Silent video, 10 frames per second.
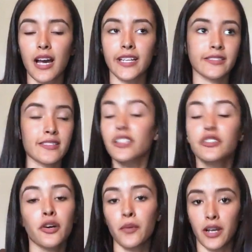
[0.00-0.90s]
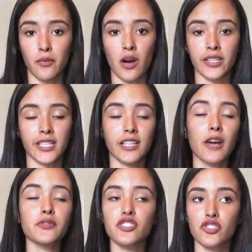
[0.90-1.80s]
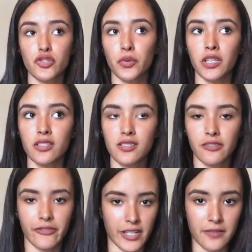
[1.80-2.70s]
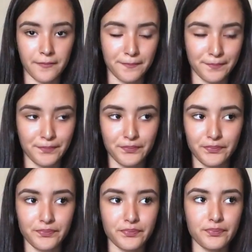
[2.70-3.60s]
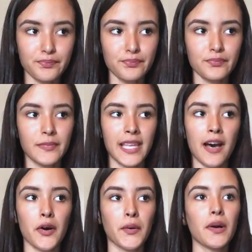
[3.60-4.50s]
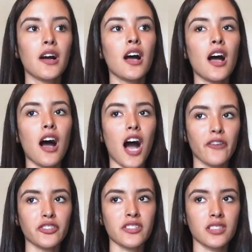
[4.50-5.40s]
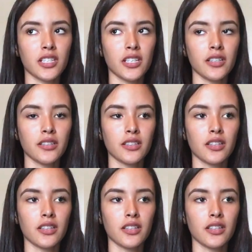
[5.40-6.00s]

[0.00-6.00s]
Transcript: I didn't know what I wanted, and I was just doing this to fit in. Now, obviously,